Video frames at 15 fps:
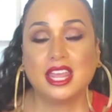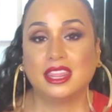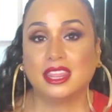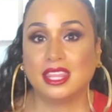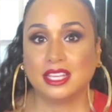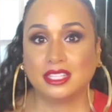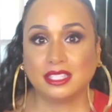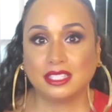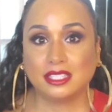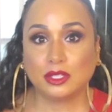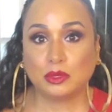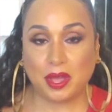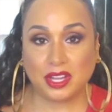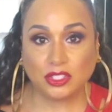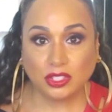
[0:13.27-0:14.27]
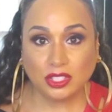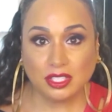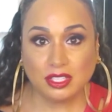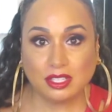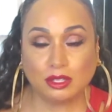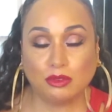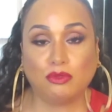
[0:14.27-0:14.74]
This is especially
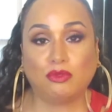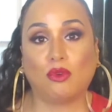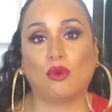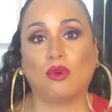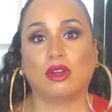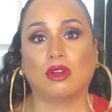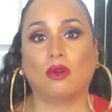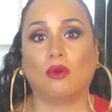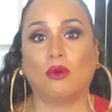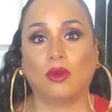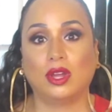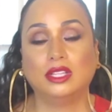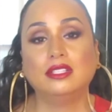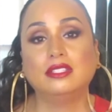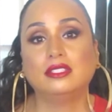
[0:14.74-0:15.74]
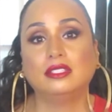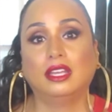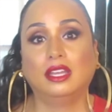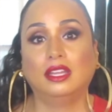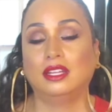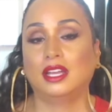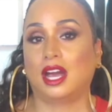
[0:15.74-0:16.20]
good for oily skin,